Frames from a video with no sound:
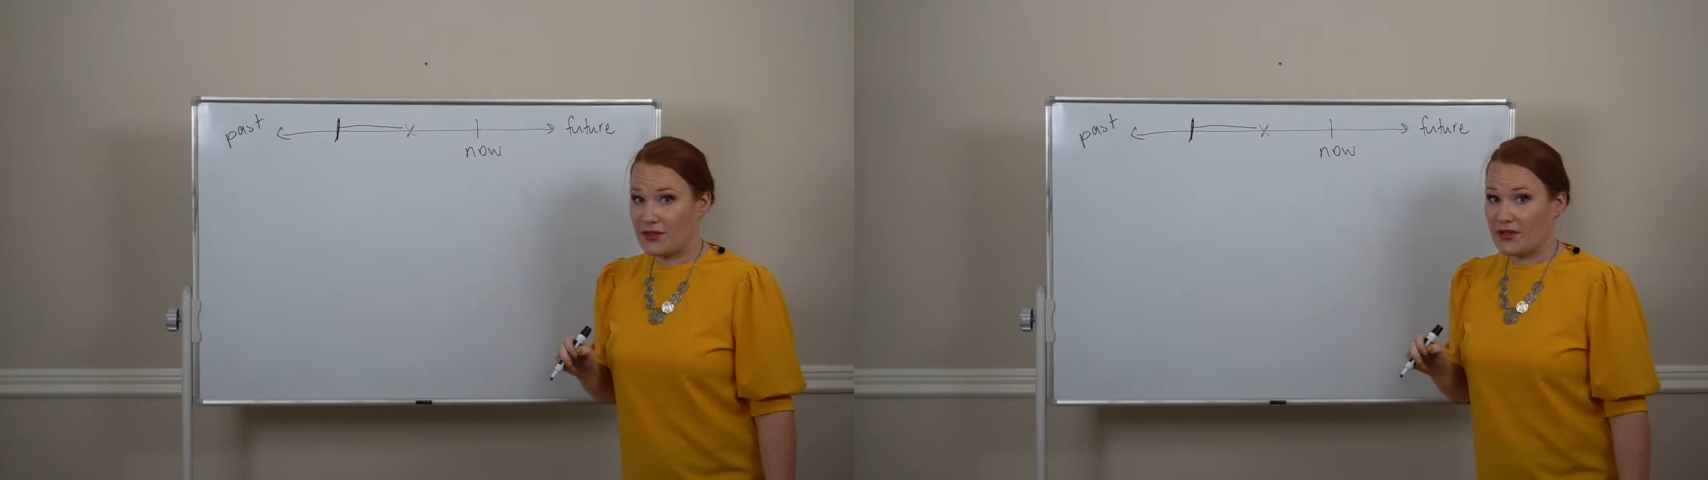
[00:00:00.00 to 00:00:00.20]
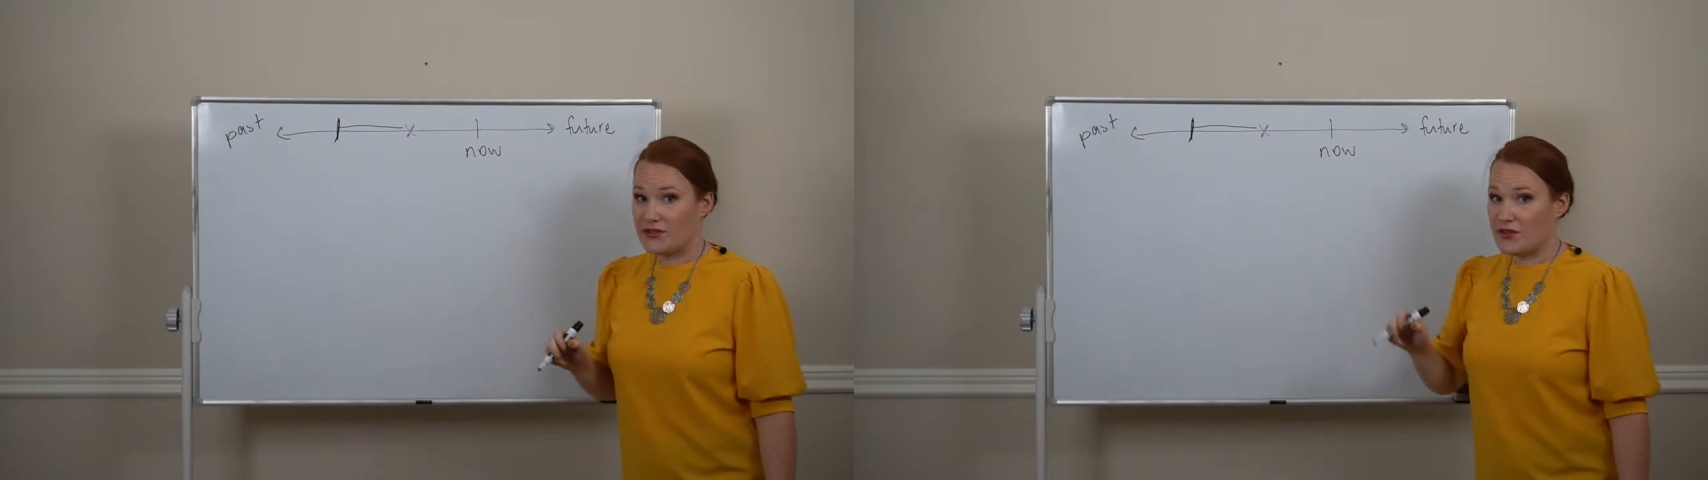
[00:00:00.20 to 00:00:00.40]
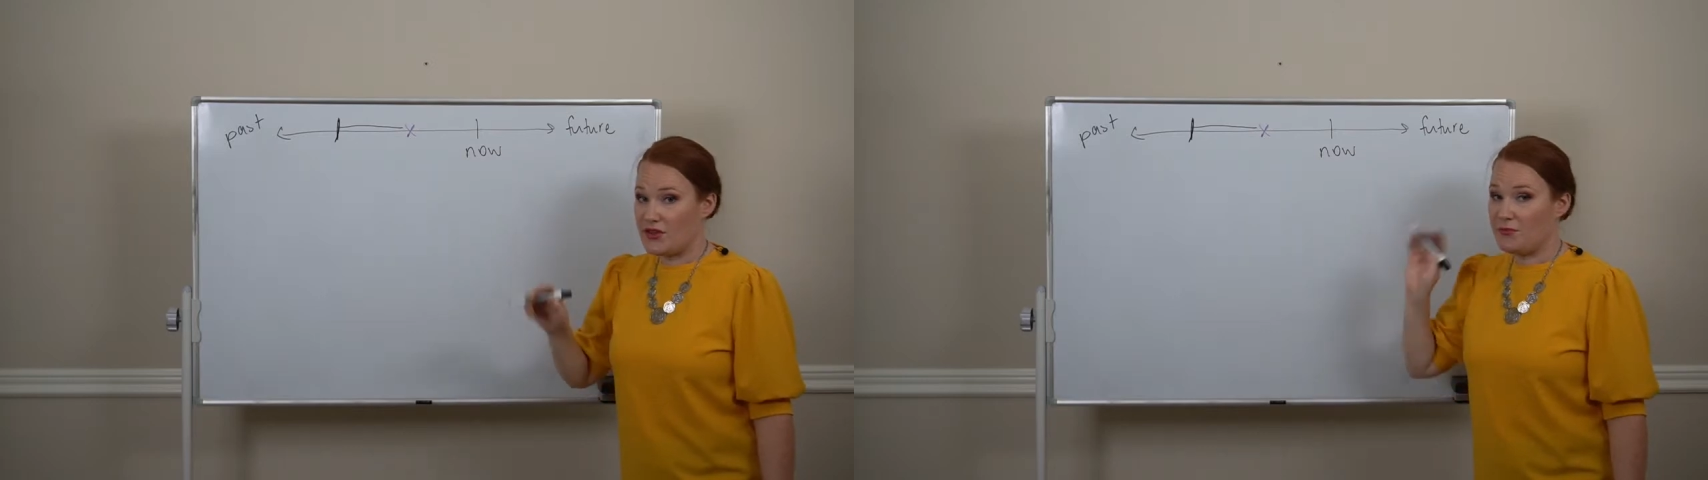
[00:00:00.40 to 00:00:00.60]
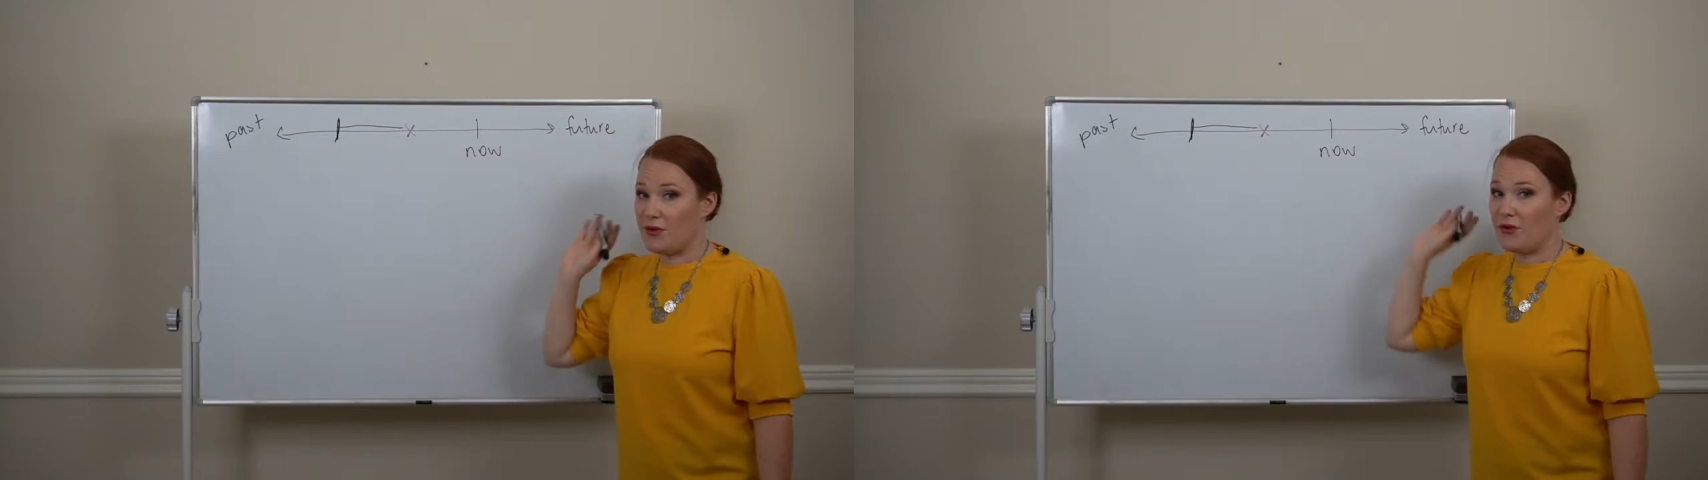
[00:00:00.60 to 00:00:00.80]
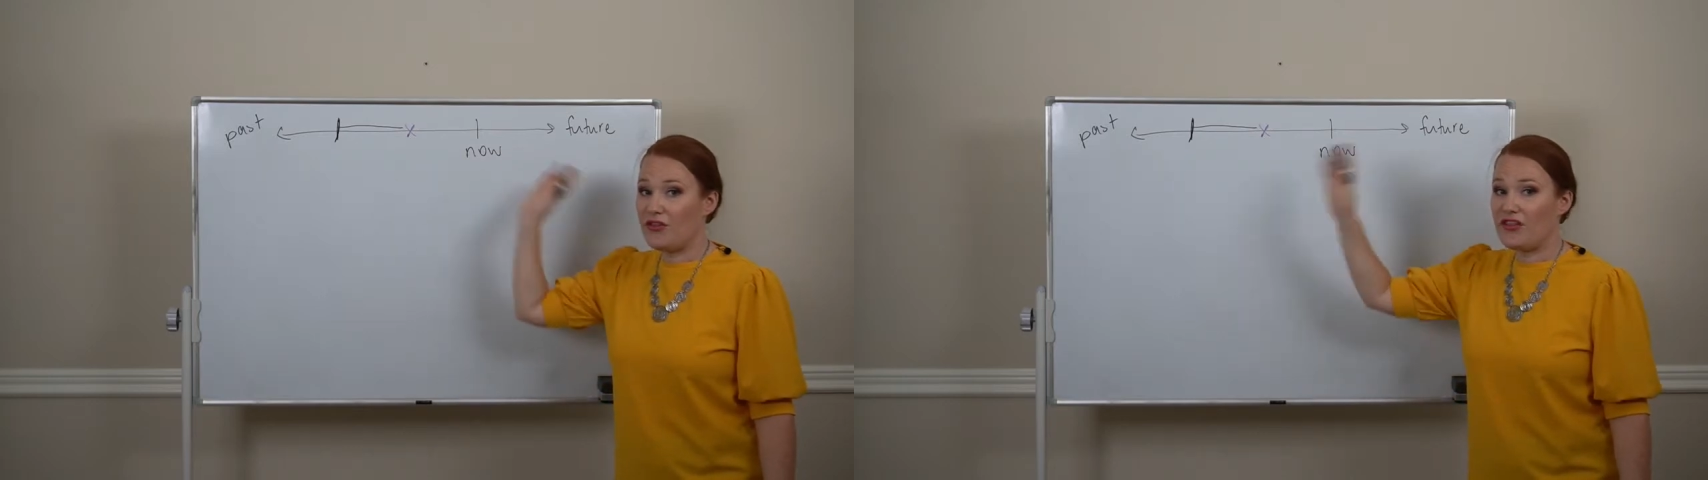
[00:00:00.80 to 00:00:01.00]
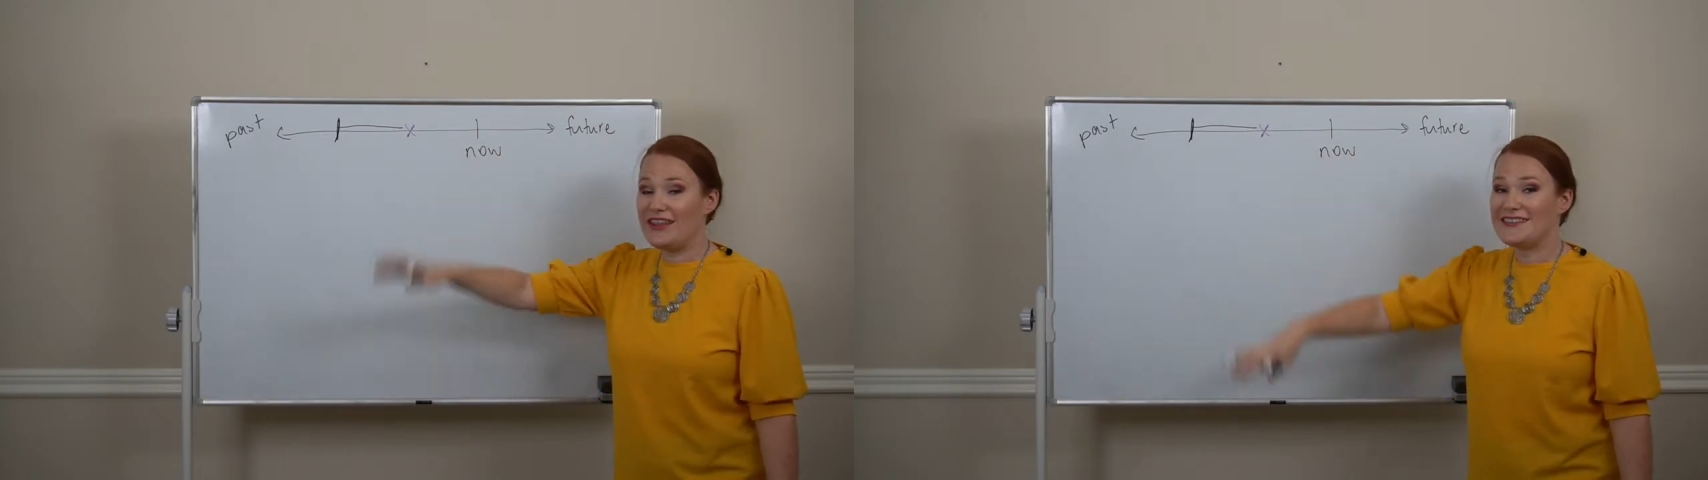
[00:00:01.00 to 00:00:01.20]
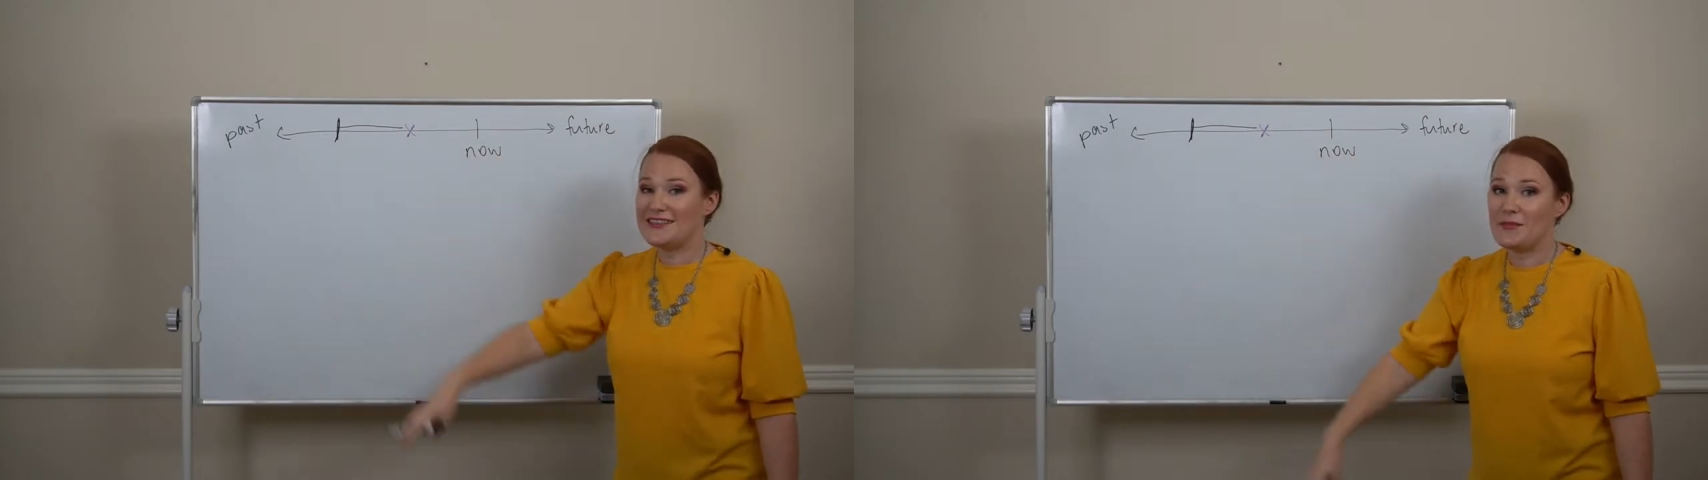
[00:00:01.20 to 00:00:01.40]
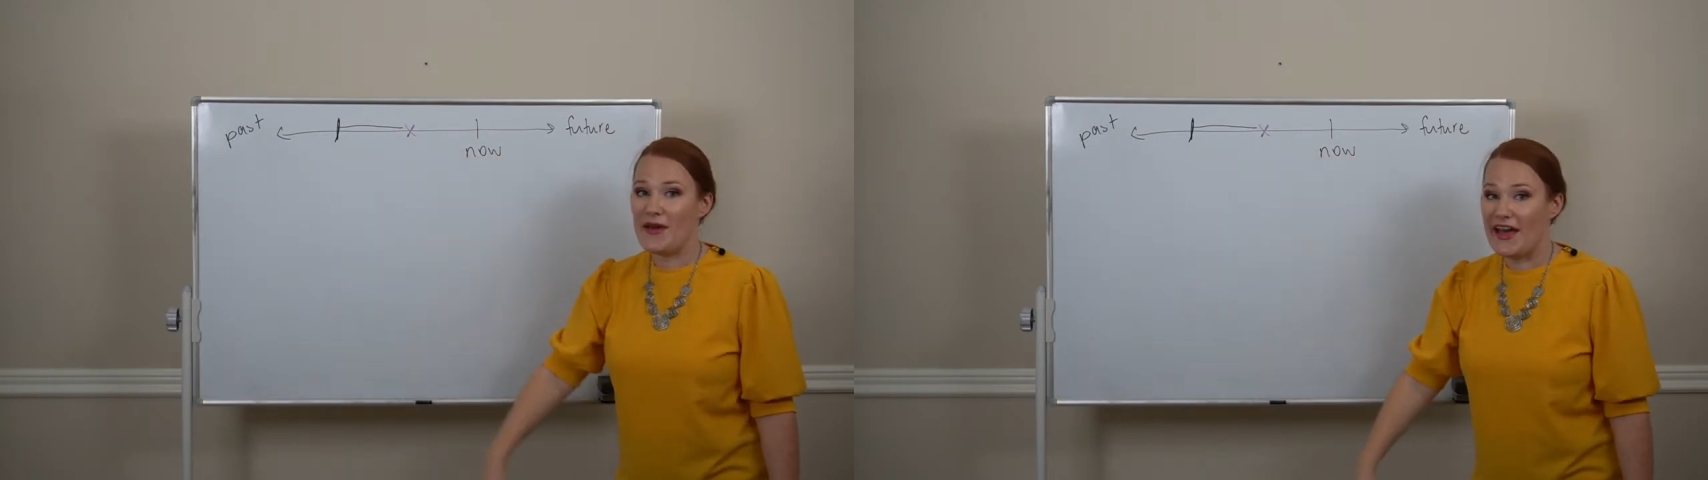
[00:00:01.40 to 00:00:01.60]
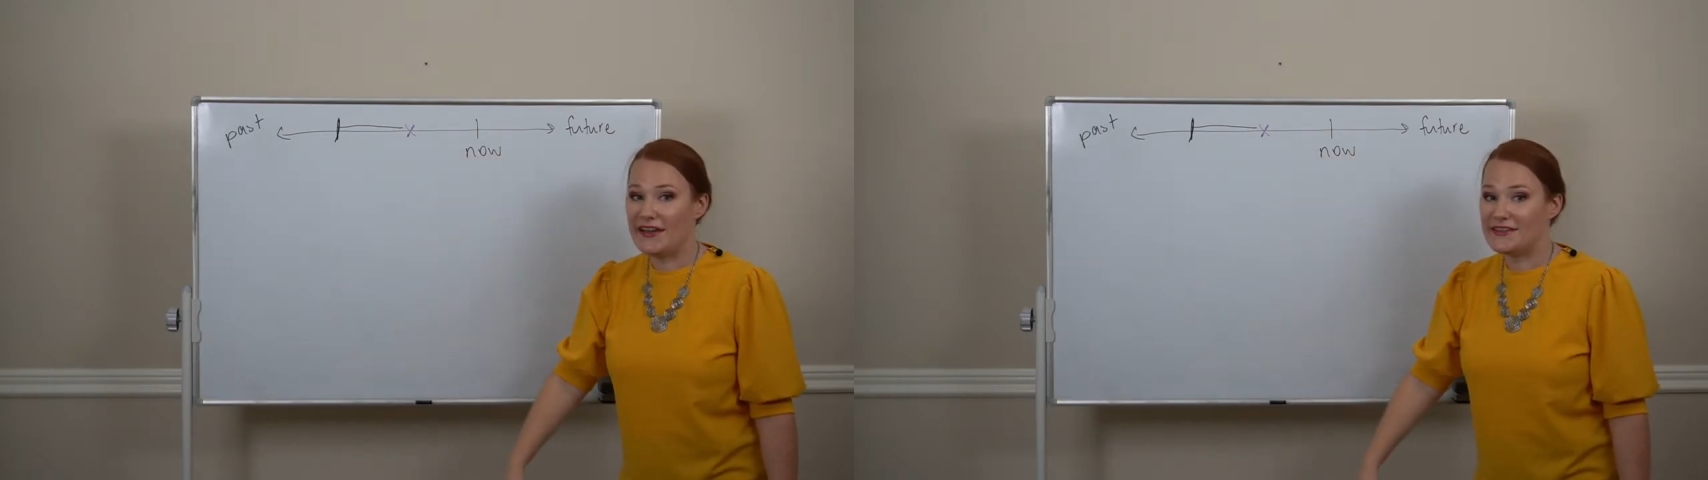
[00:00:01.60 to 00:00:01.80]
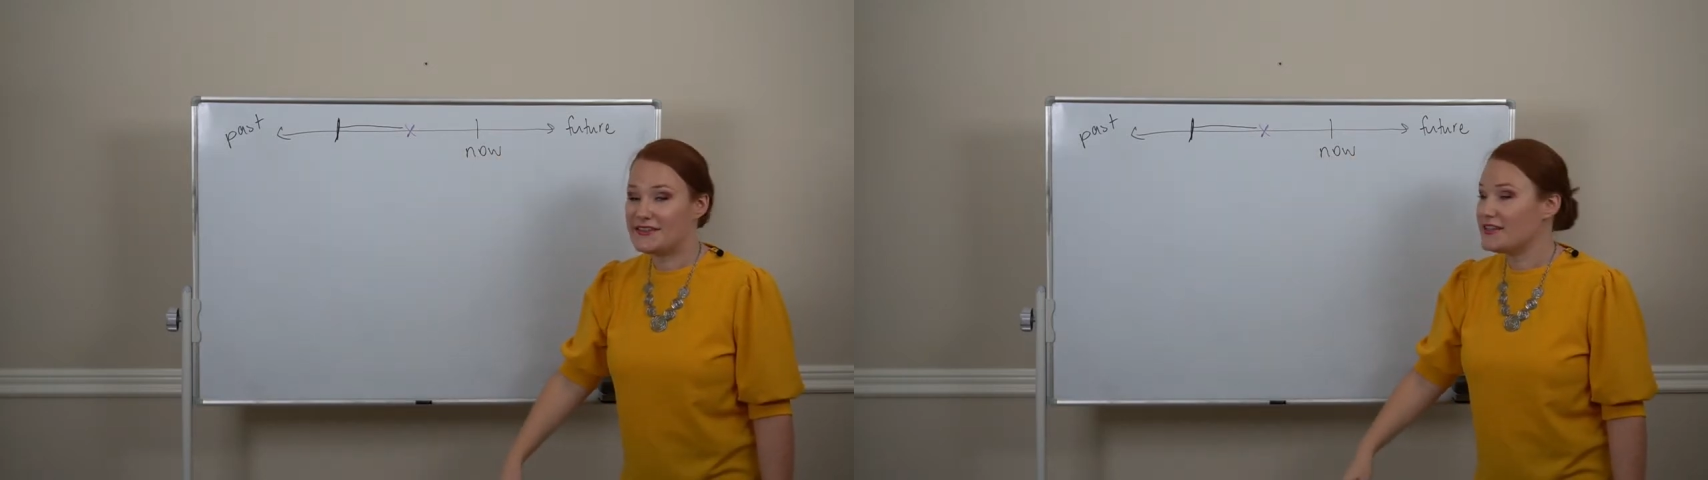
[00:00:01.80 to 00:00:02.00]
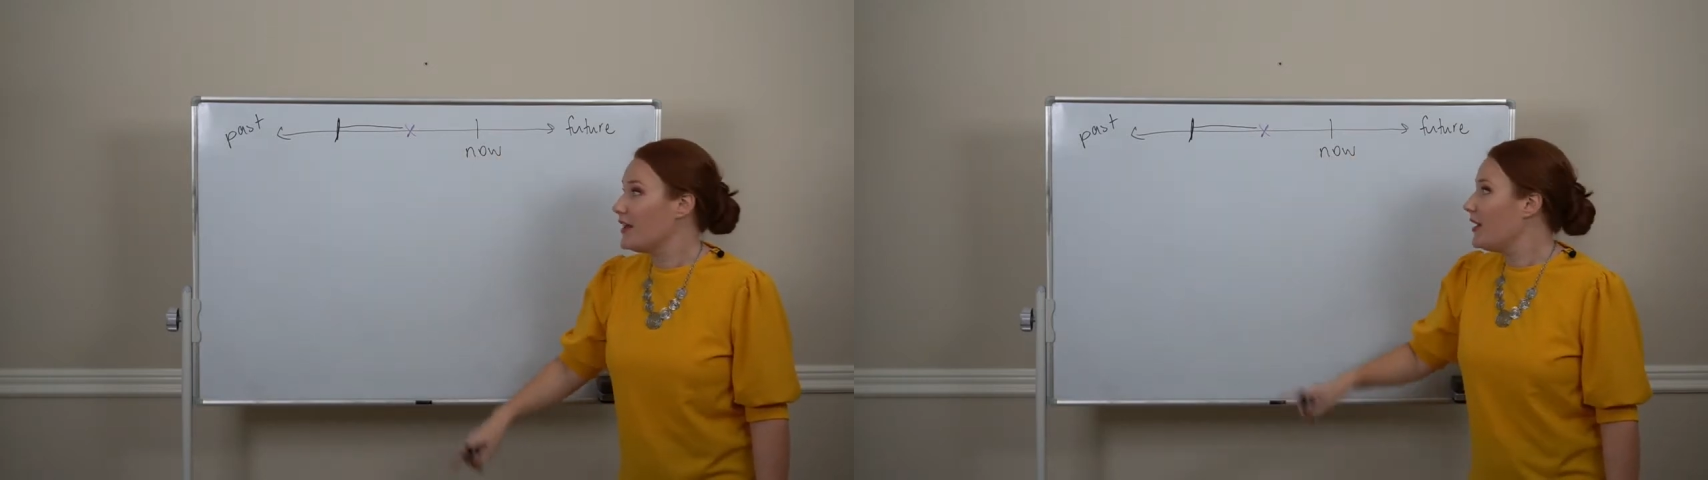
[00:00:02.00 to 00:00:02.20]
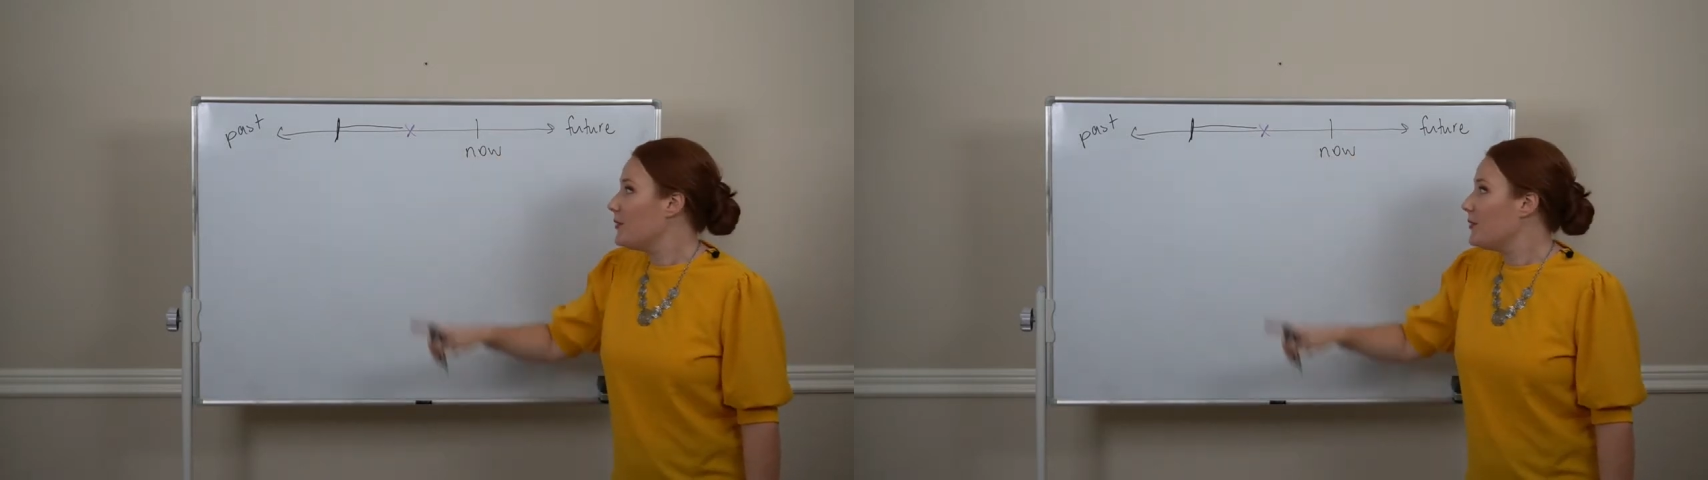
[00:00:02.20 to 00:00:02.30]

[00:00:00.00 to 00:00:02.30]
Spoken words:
So they're both things in the past,